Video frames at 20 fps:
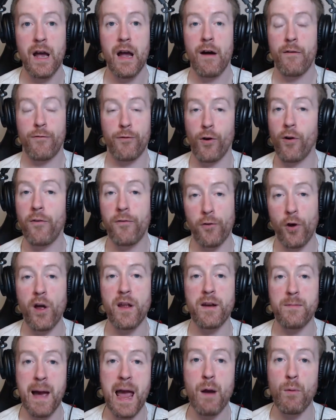for a
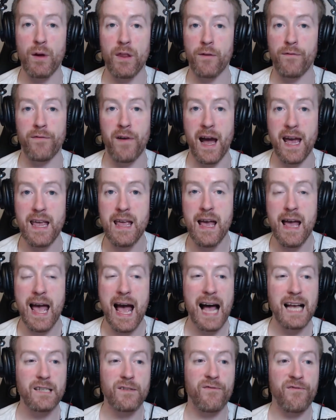Floyd Mayweather fight
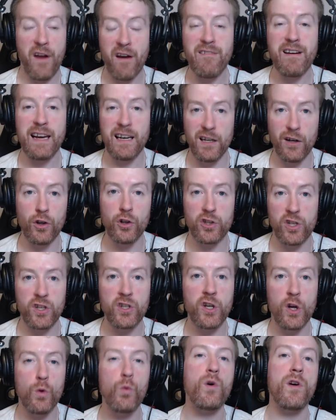has very little to
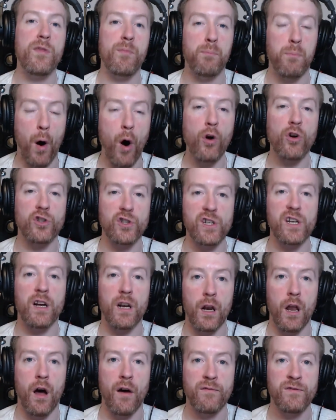do with boxing
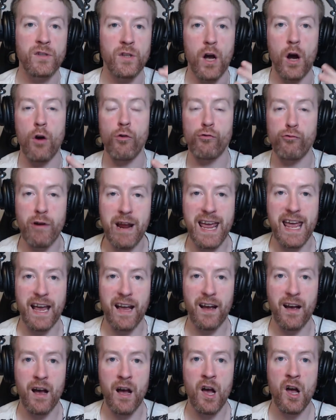gloves, a
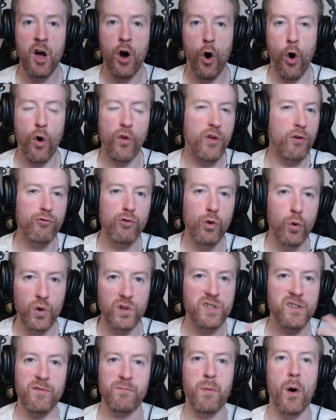ring, or the
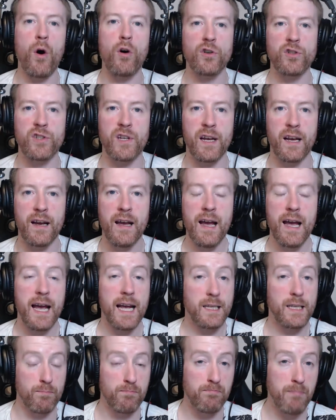rules of boxing.
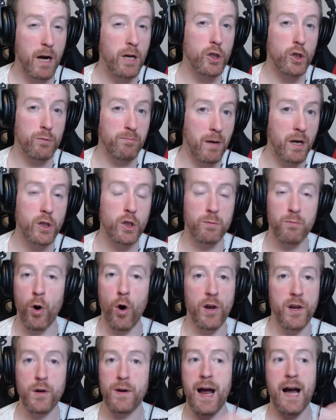It's much, much more.
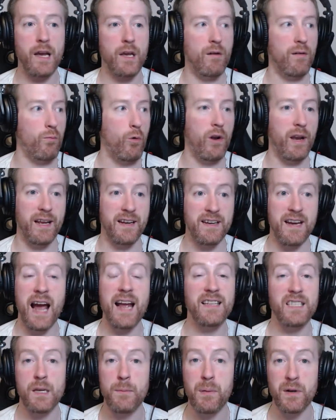You'd argue, what, like
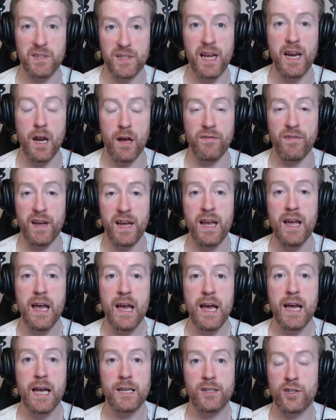90% of it
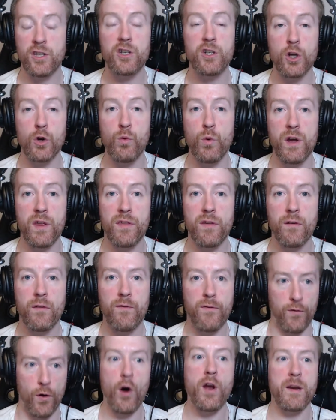is to do with
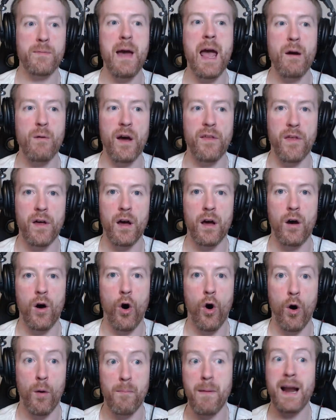Floyd Mayweather
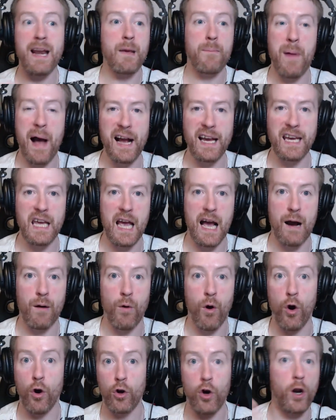or Manny Pacquiao
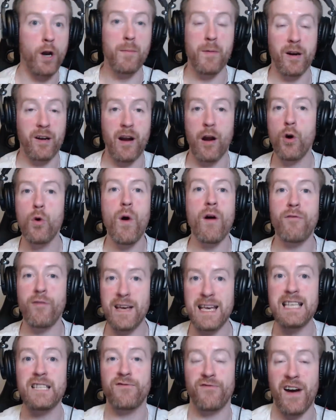or Conor McGregor, whoever
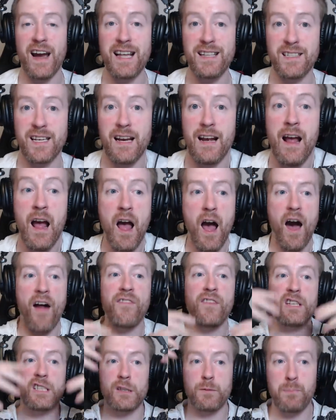he's fighting, and
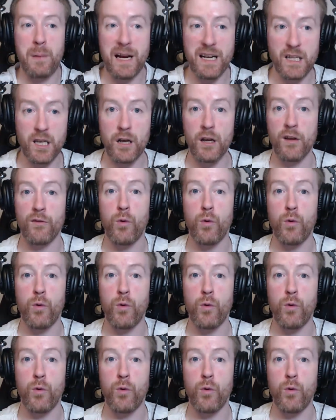the spectacle of